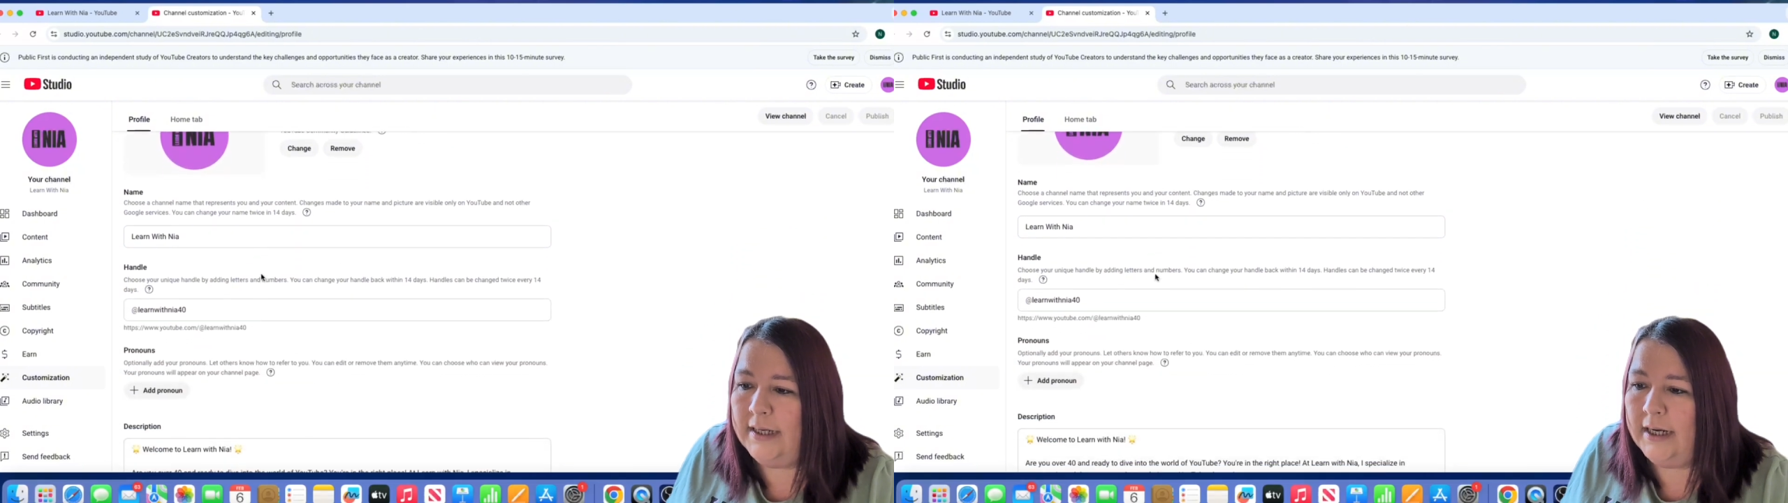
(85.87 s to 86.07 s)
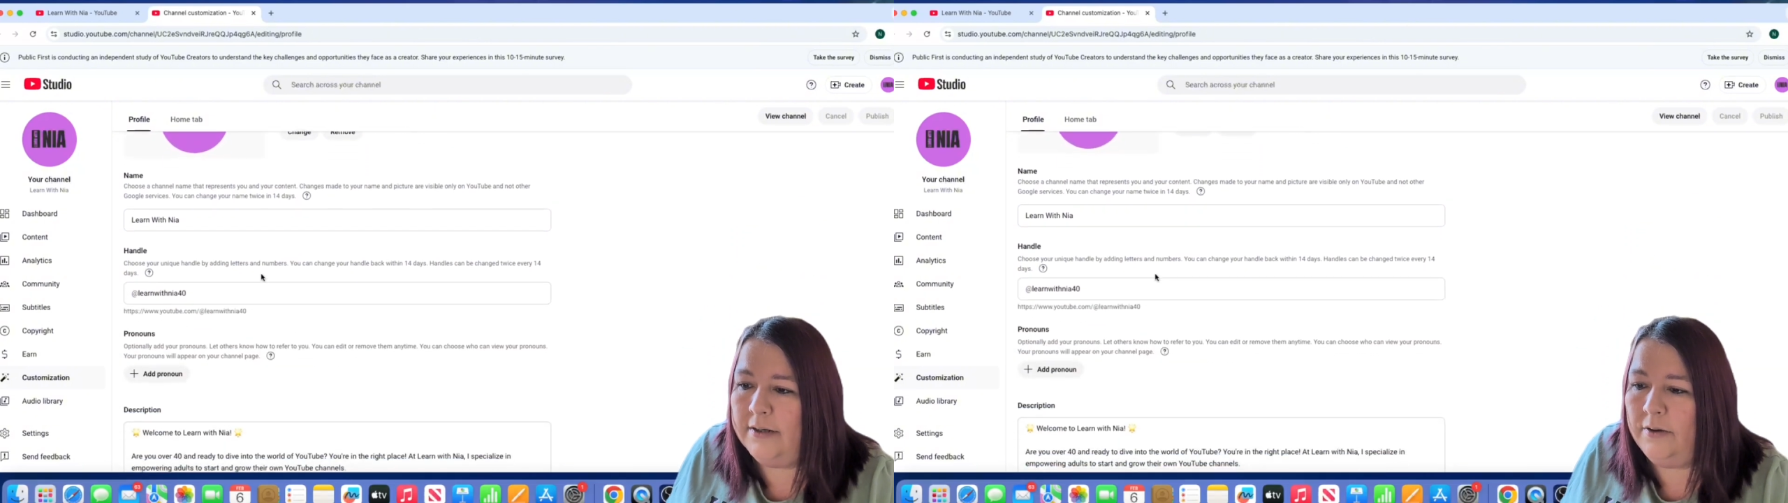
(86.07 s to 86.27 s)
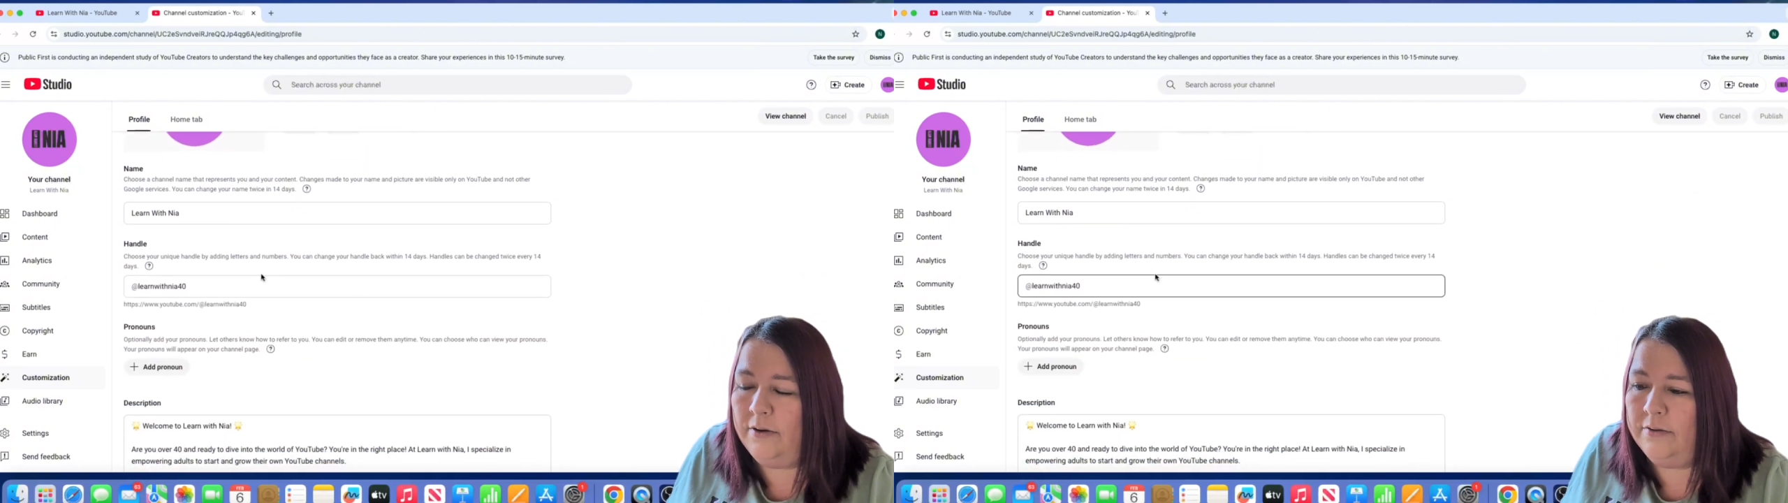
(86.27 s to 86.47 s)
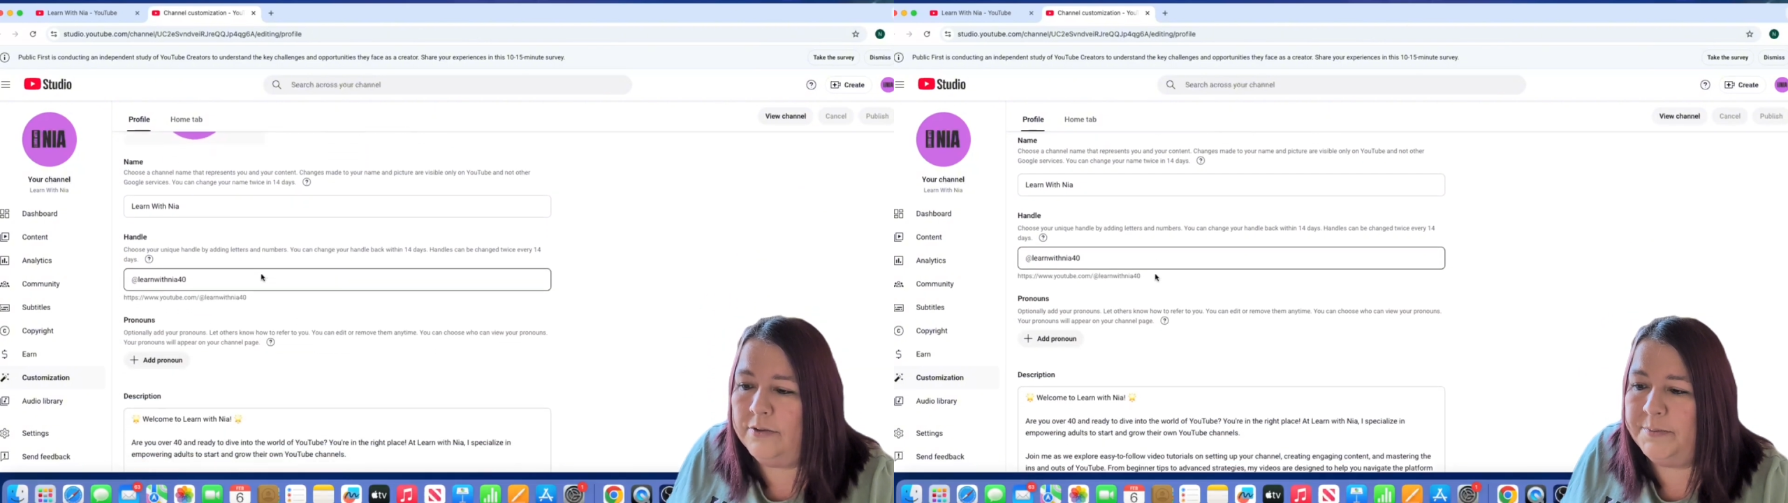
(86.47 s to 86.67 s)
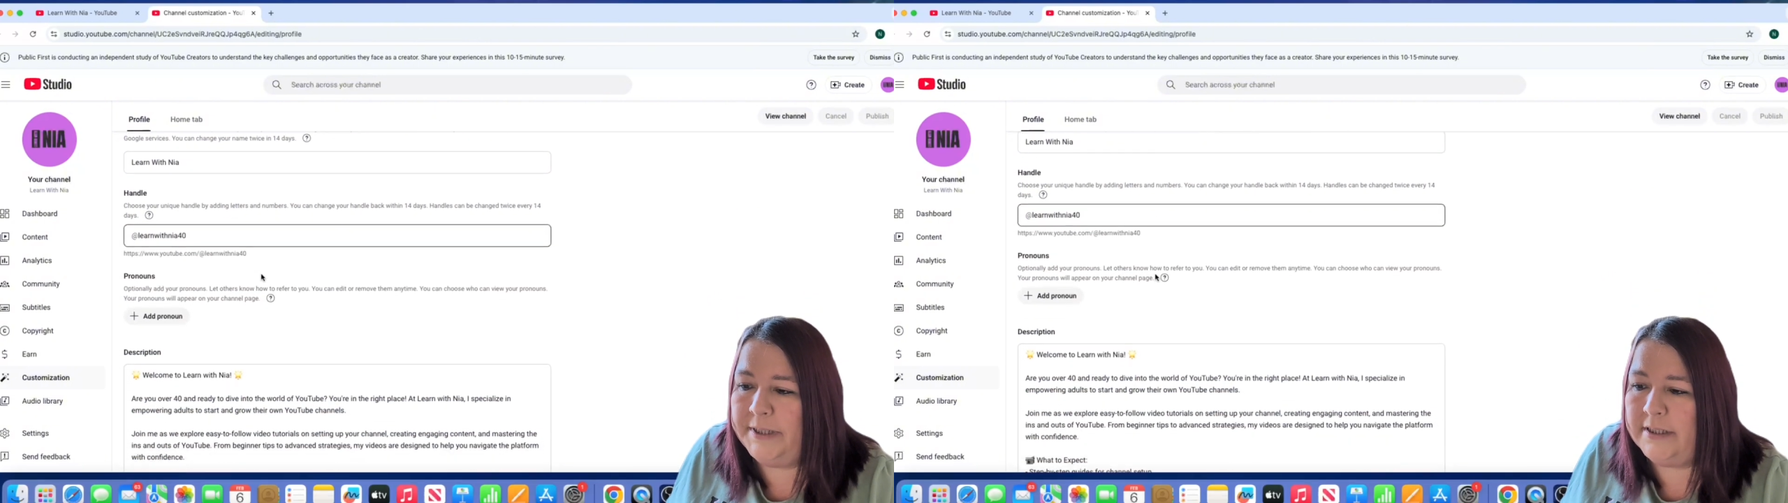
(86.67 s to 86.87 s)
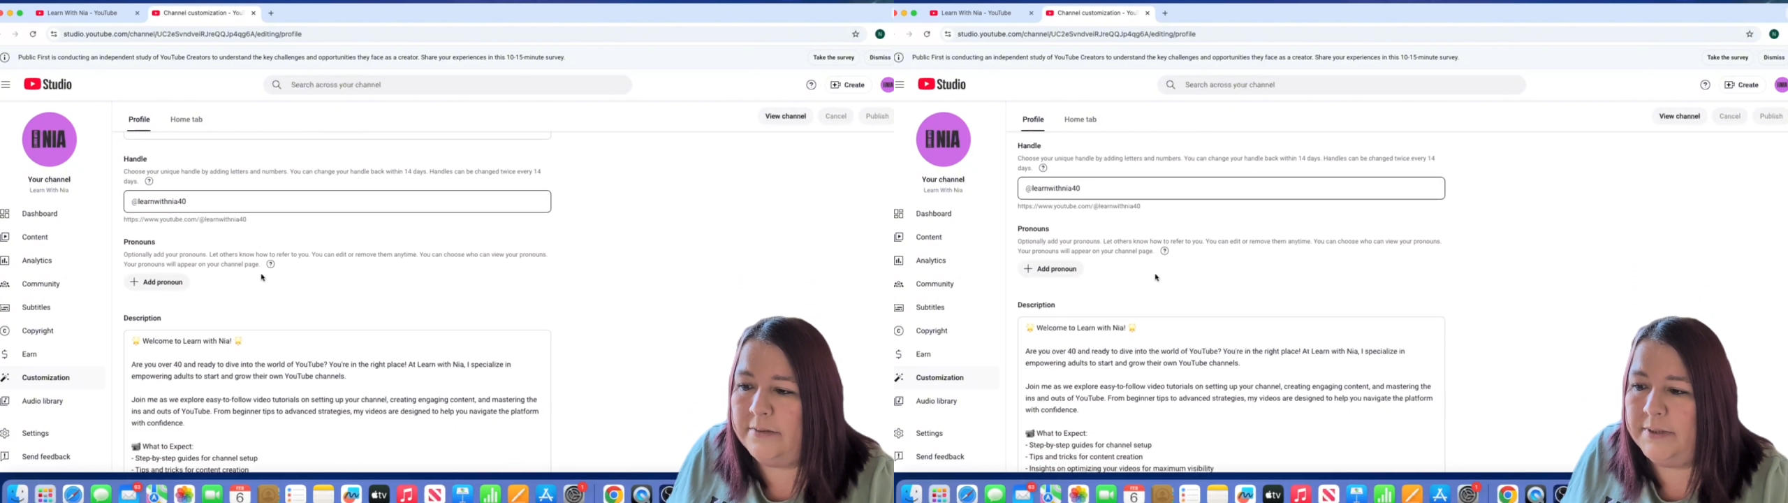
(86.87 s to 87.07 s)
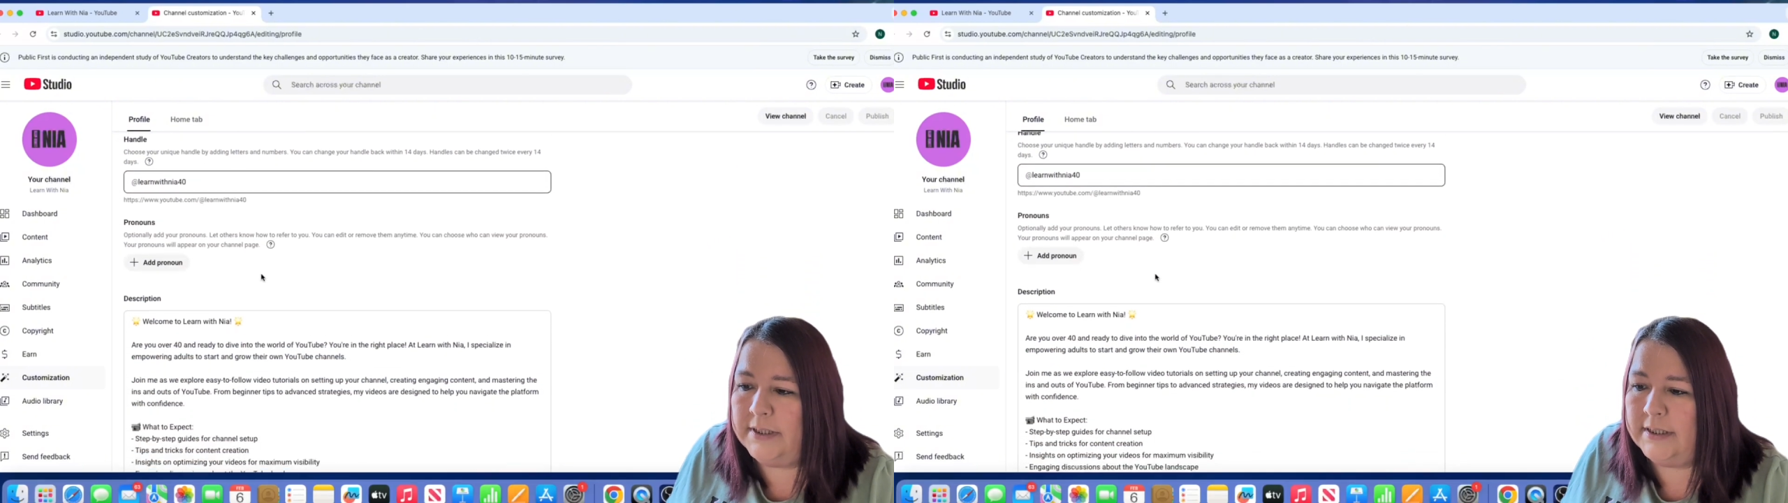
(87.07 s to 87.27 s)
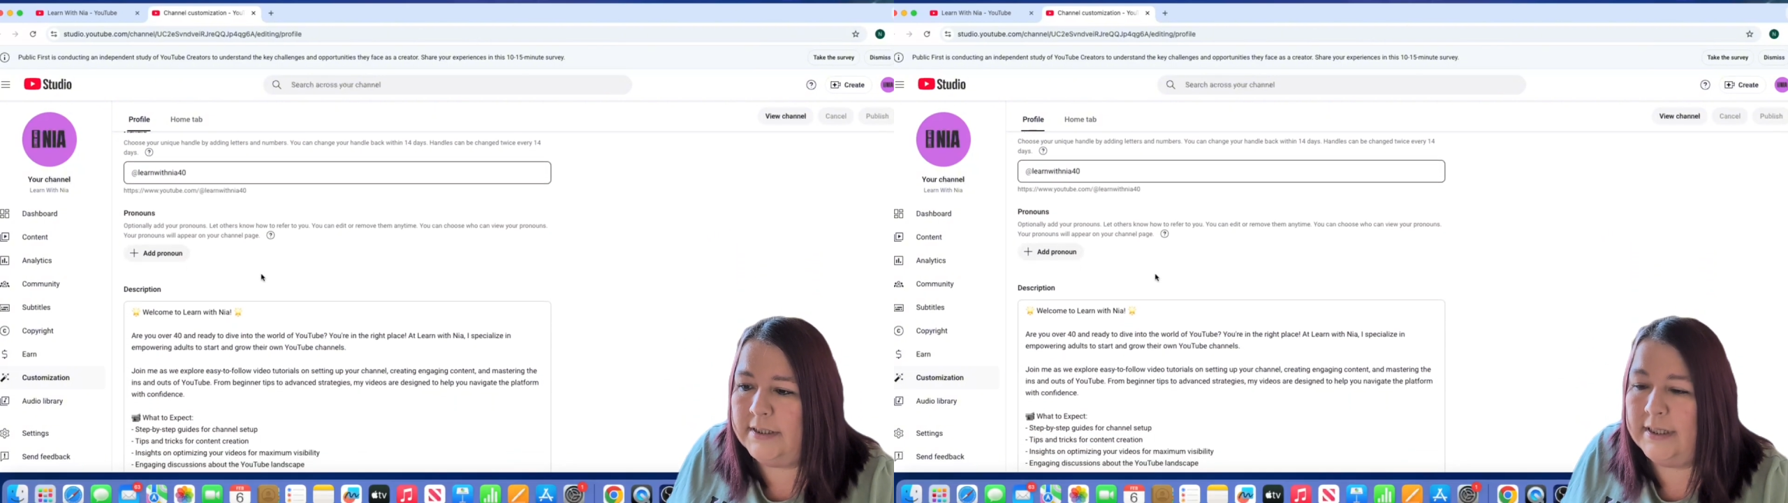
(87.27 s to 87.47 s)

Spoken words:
and all those bits we did